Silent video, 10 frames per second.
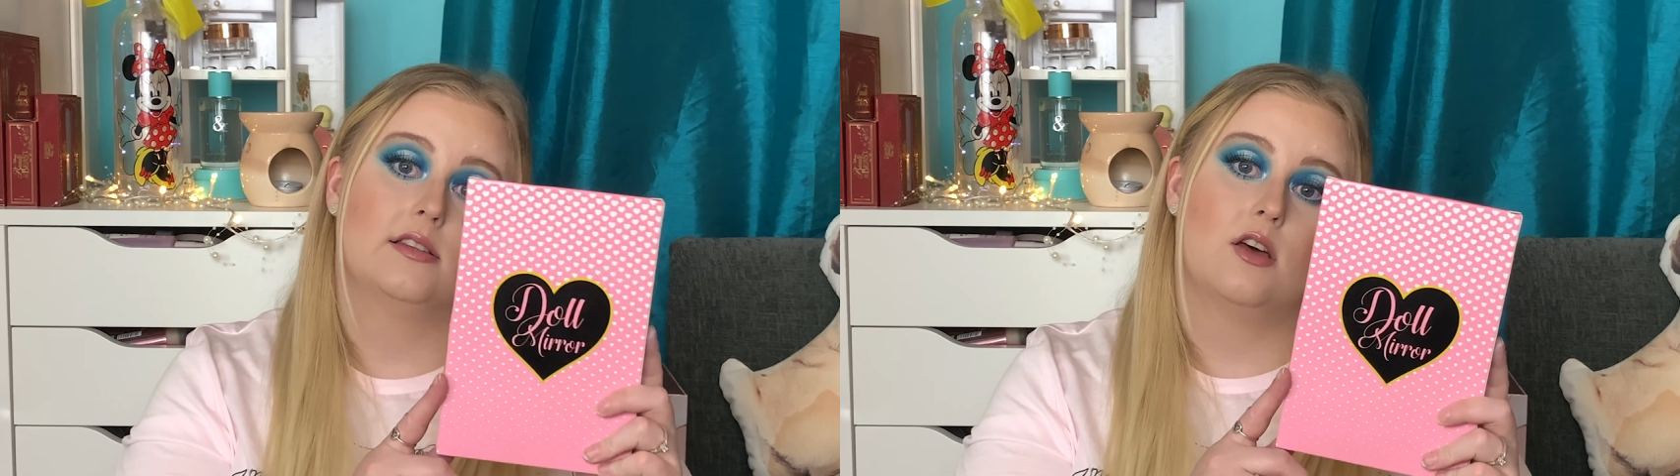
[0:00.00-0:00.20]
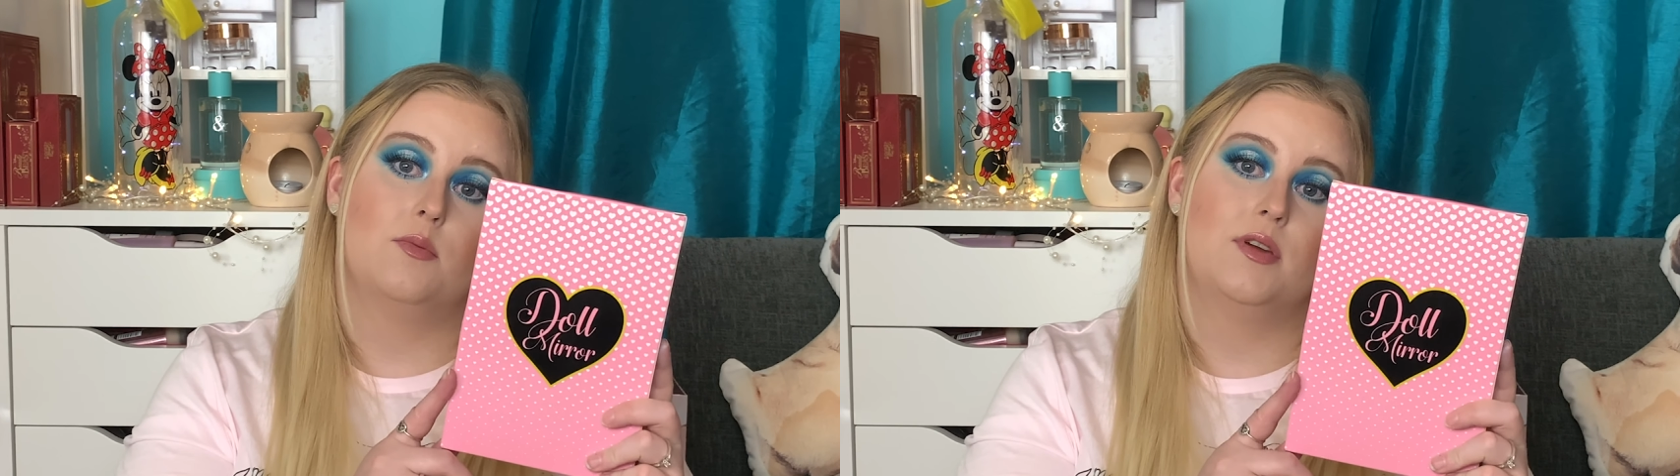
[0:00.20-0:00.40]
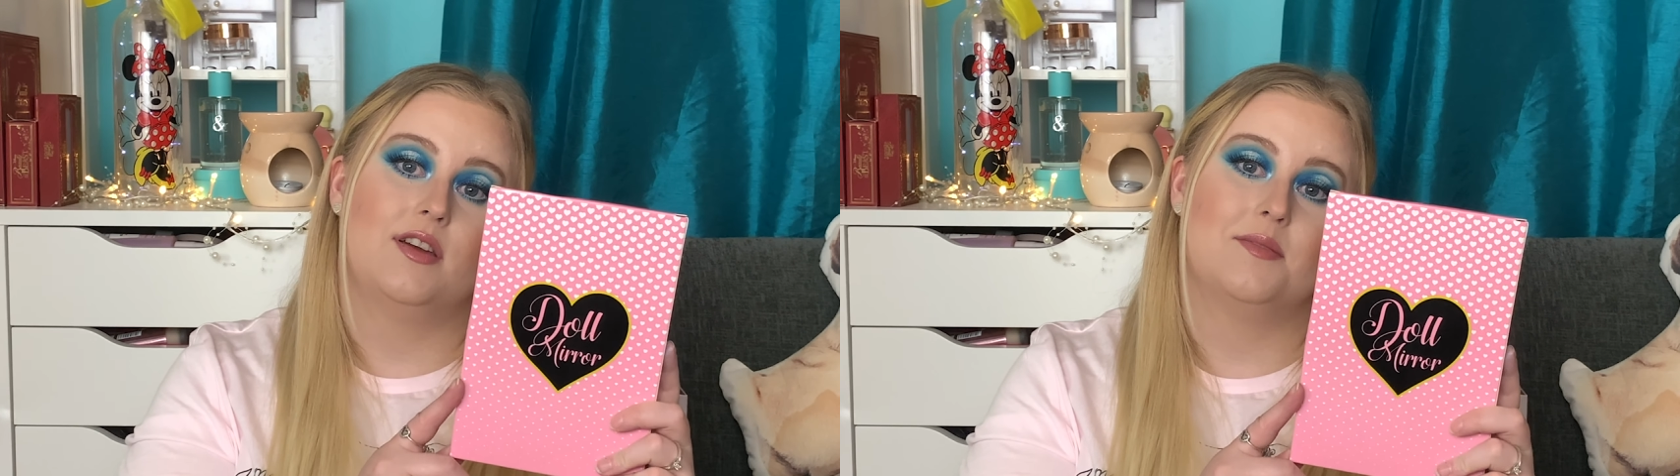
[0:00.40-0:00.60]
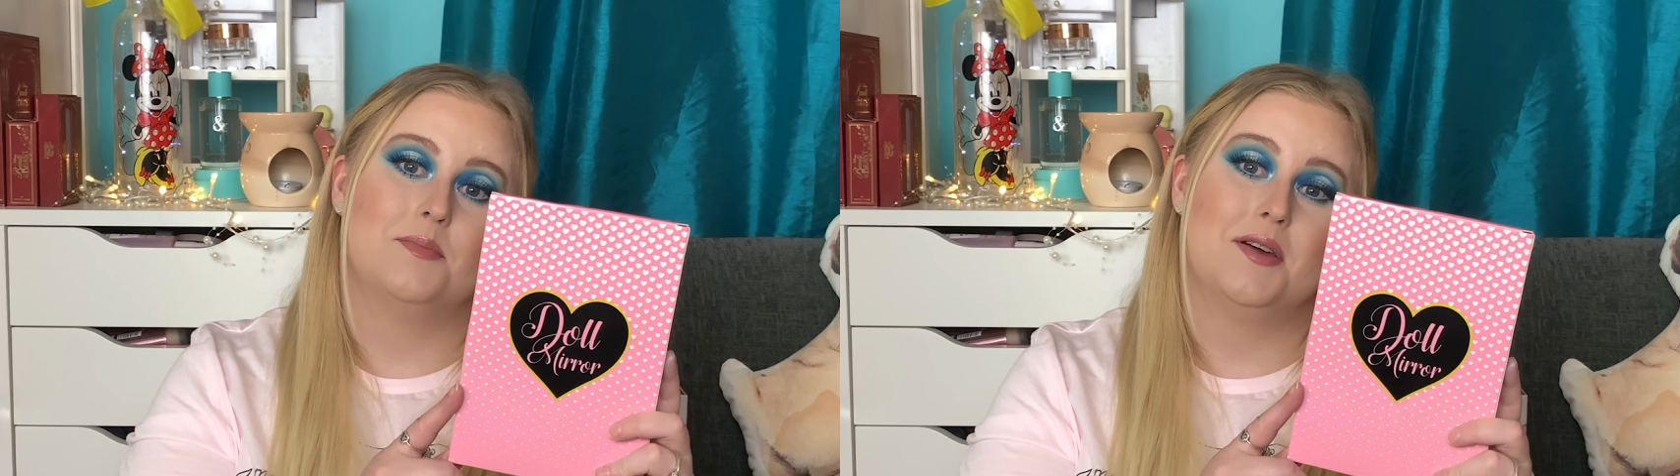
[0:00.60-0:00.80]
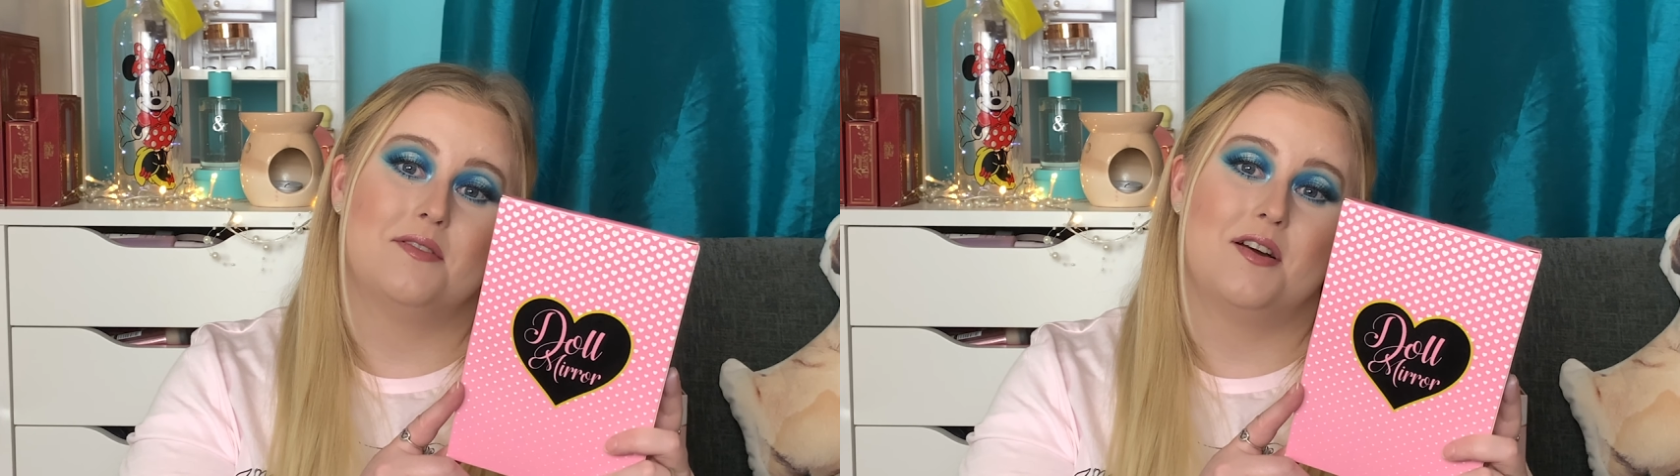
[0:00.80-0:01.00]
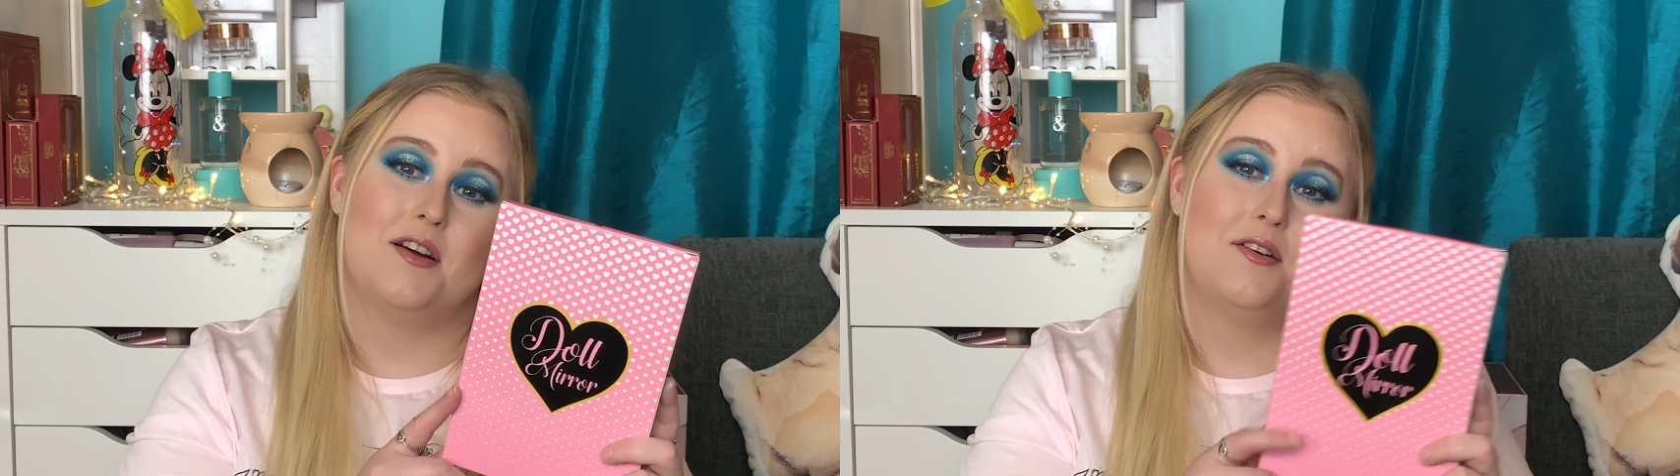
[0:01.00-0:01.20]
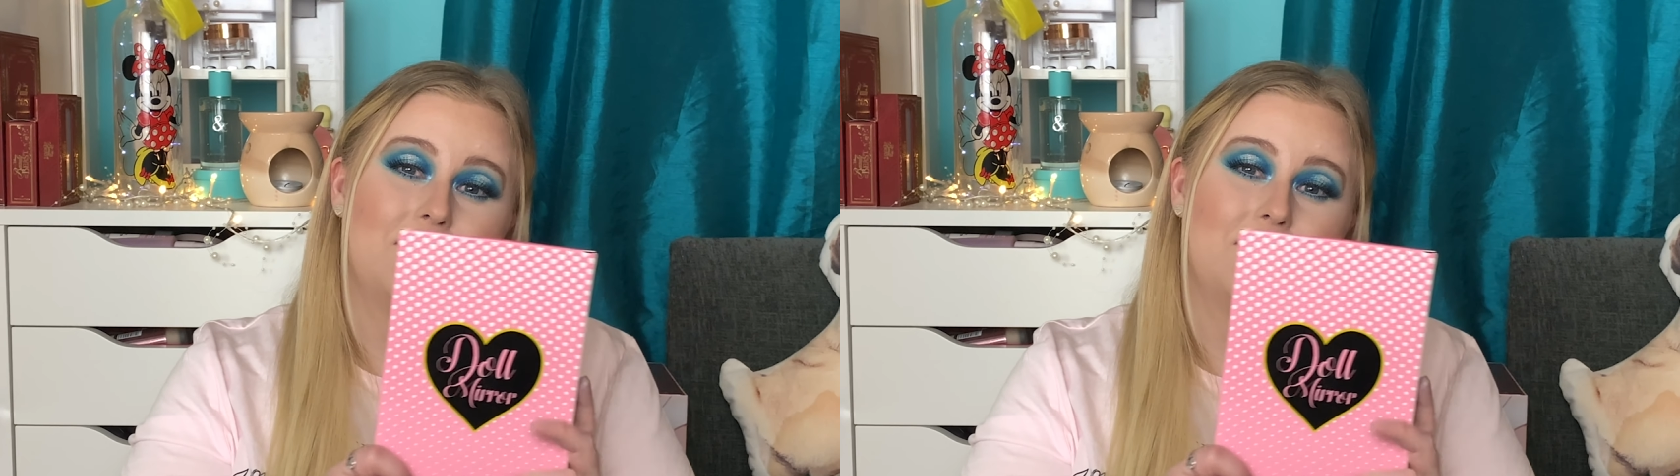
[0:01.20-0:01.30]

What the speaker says: Doll Beauty mirror,